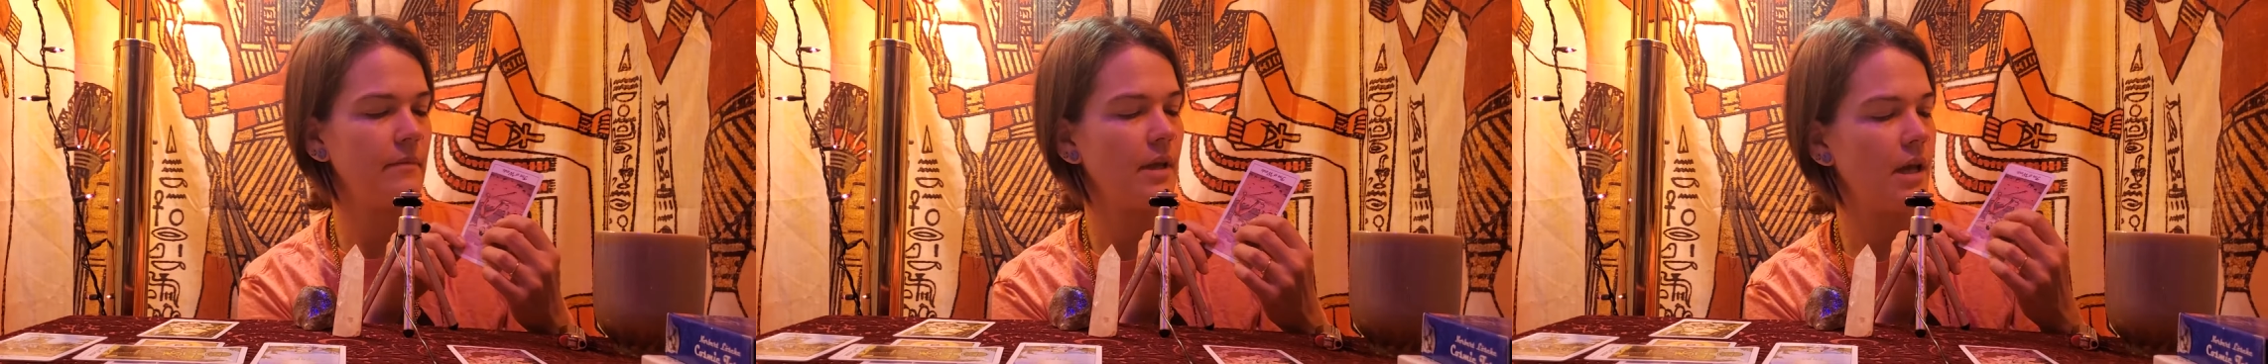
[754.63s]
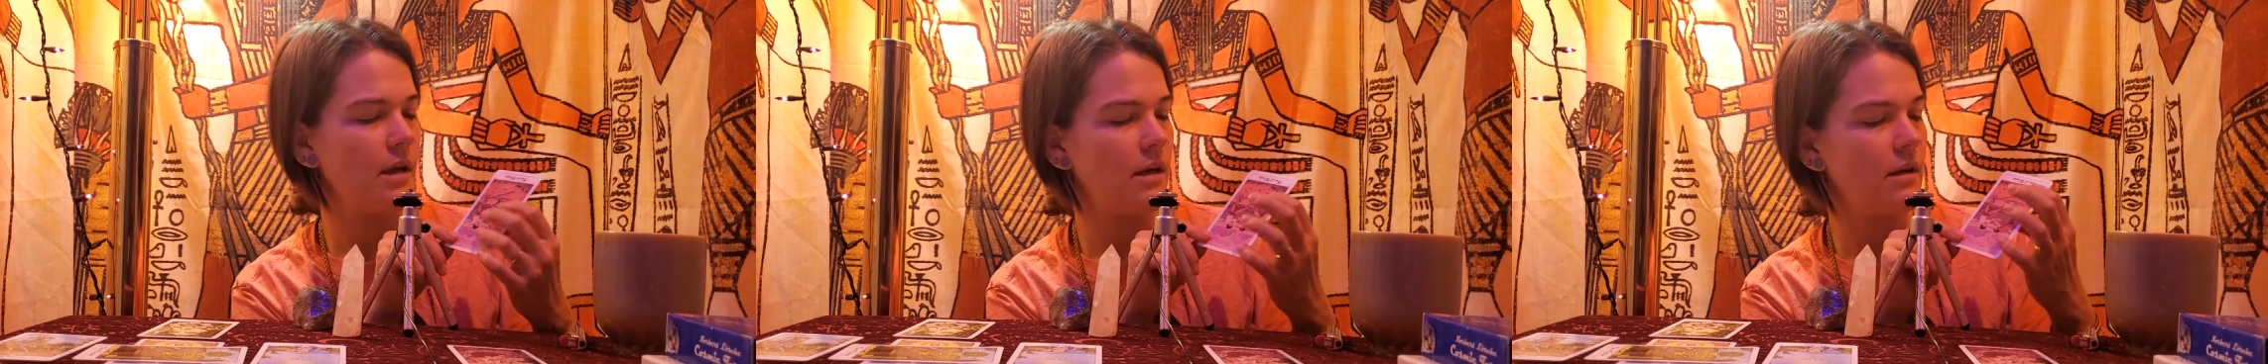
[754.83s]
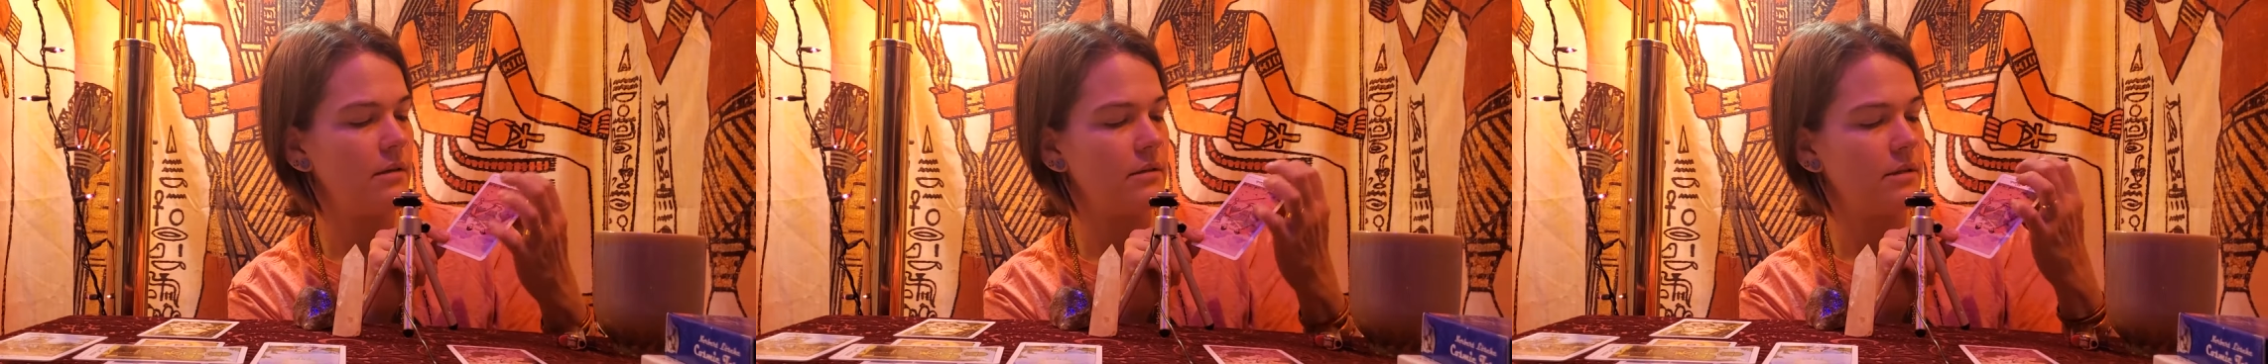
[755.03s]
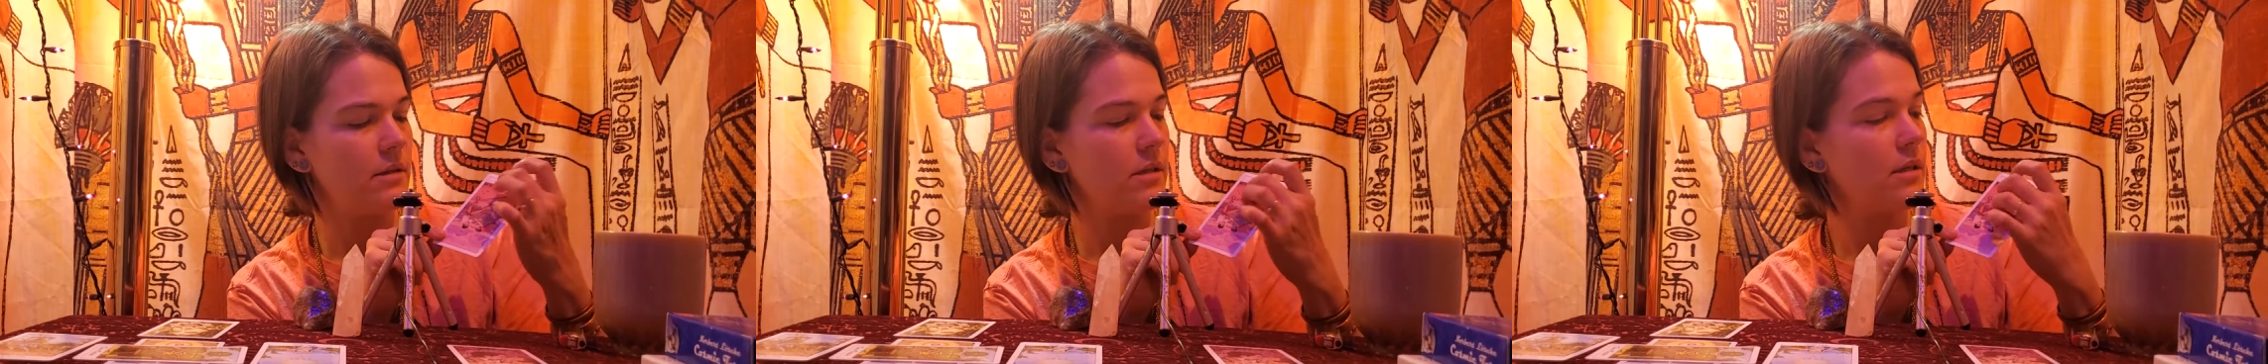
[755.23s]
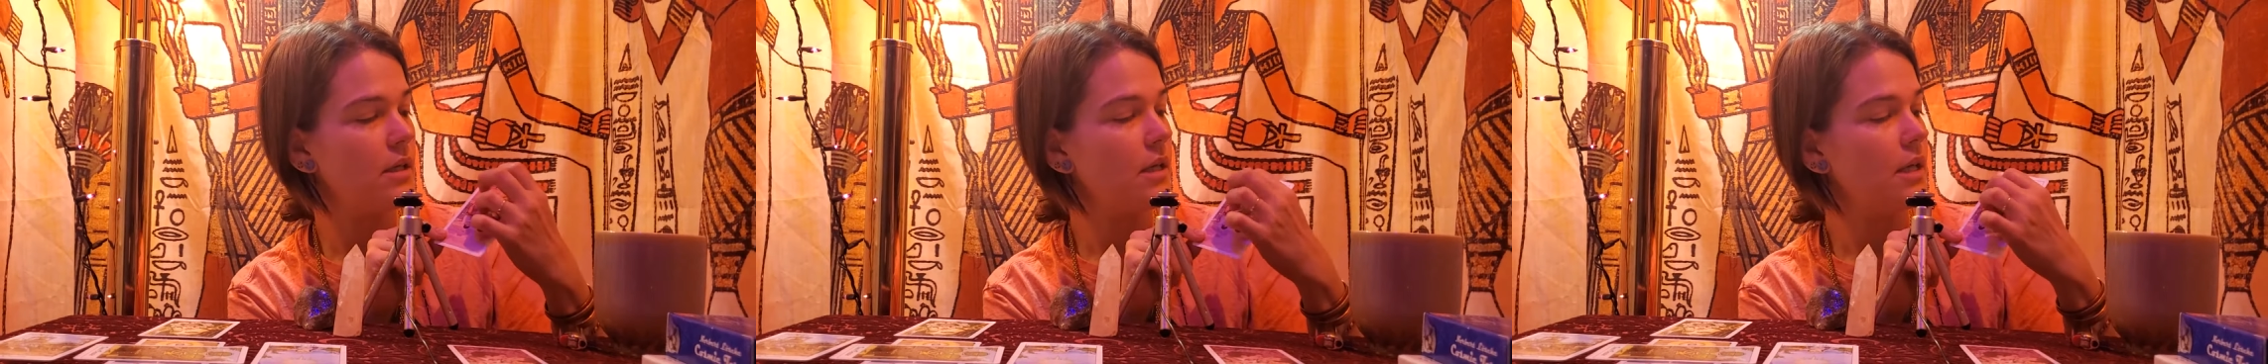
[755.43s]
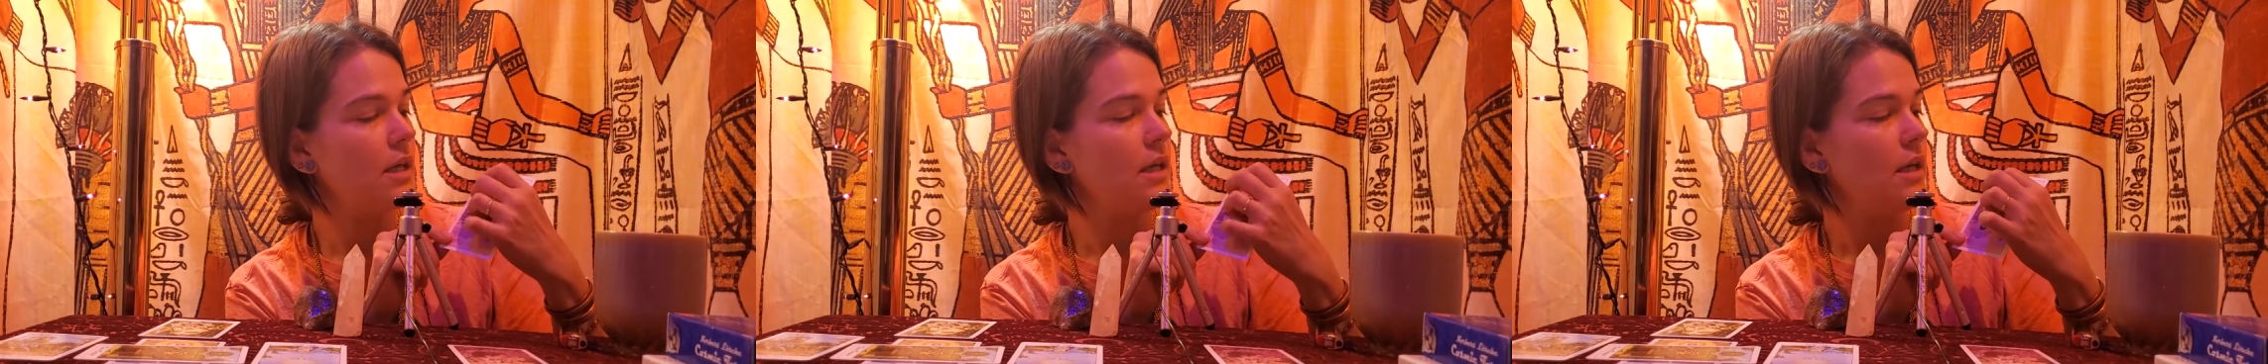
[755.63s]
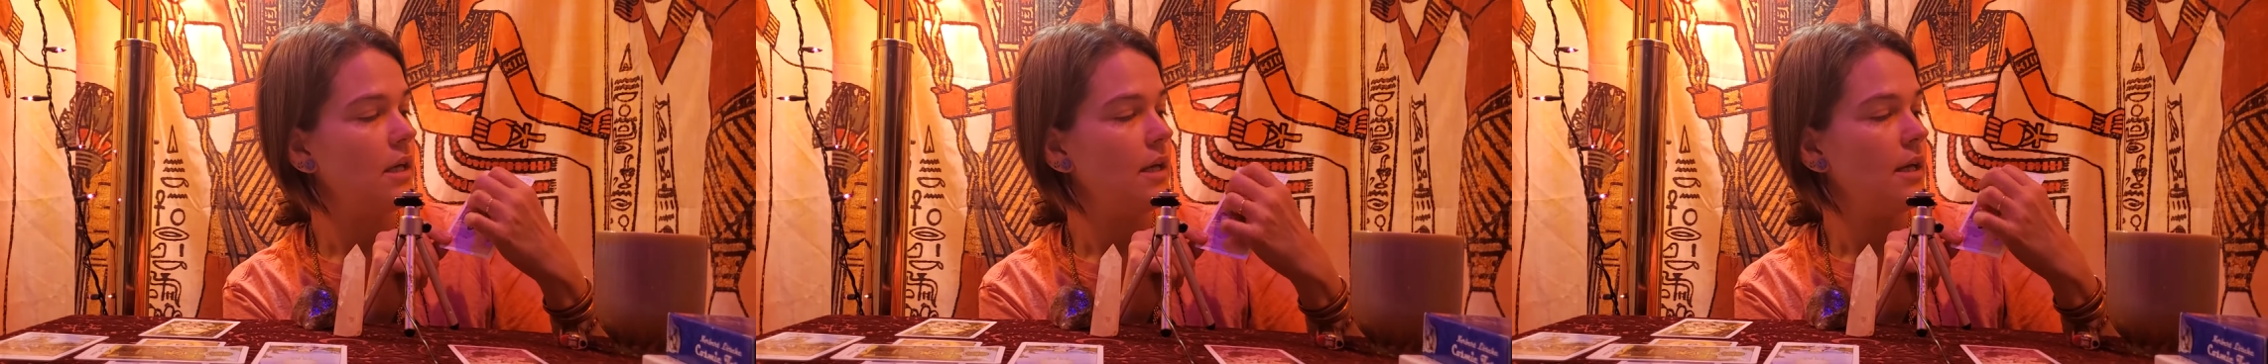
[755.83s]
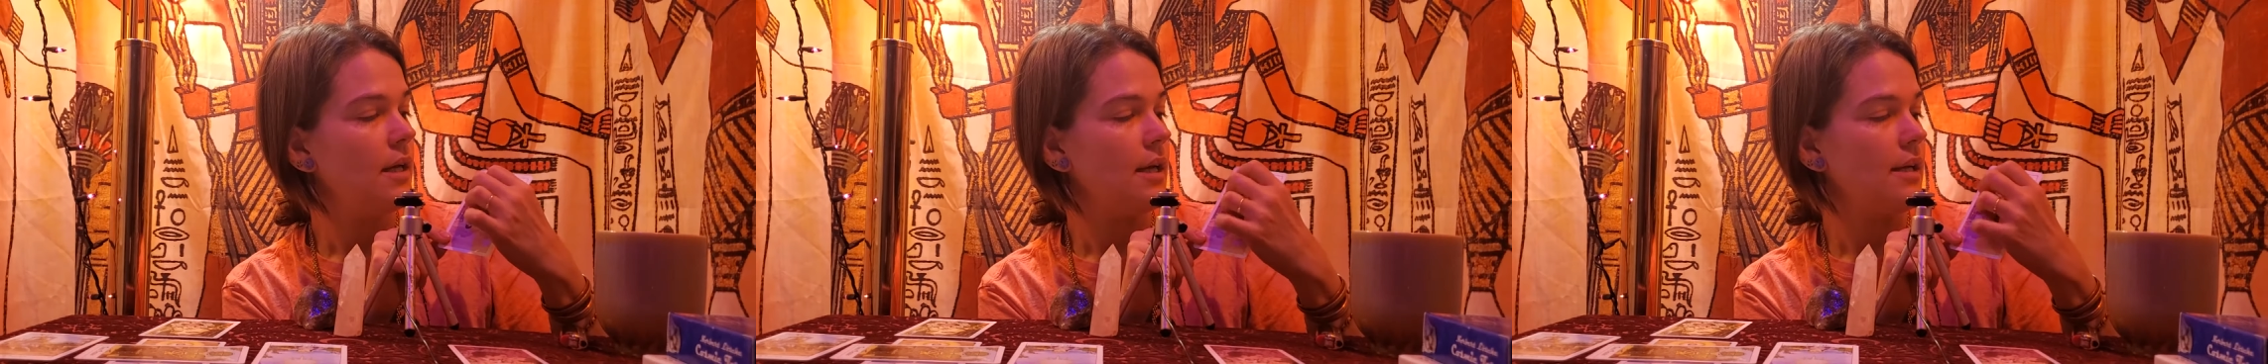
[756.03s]
And
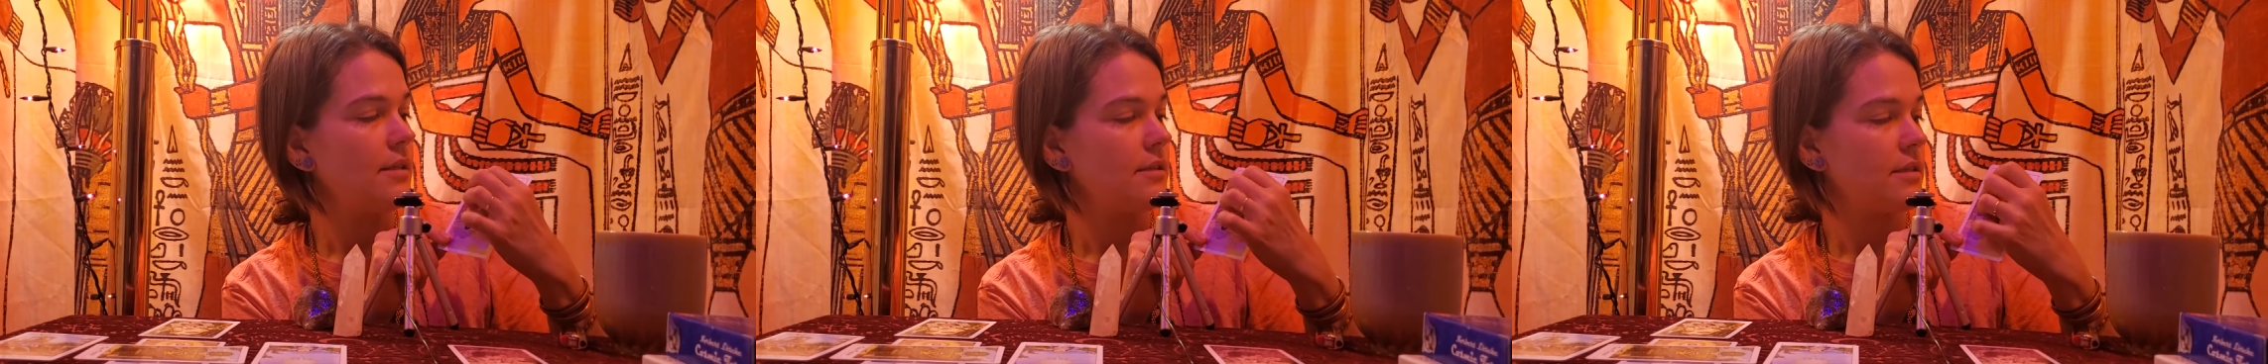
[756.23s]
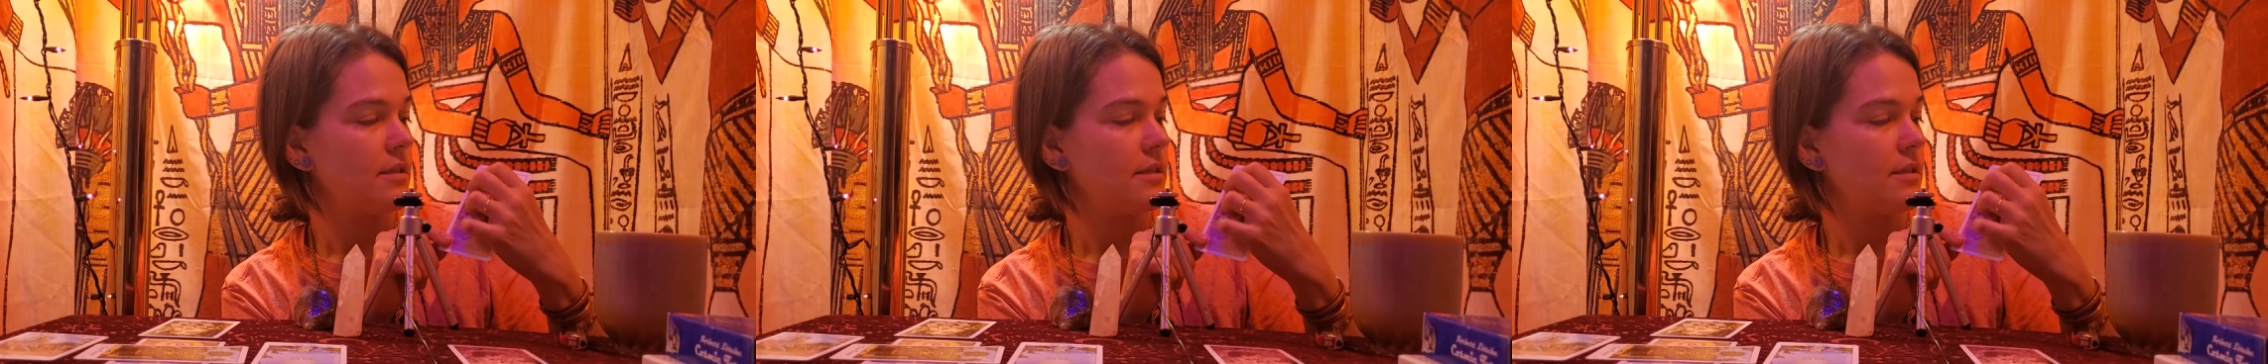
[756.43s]
as